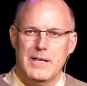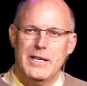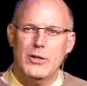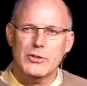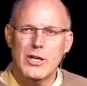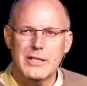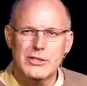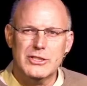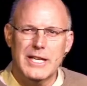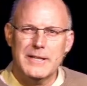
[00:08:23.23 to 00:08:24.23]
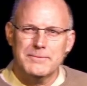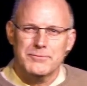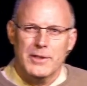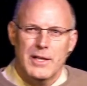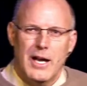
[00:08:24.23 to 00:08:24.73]
He goes on to say,
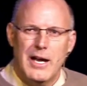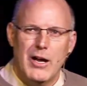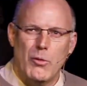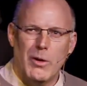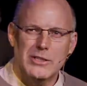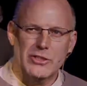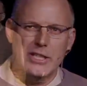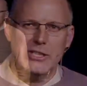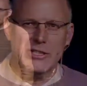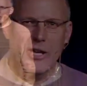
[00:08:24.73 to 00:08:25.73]
once these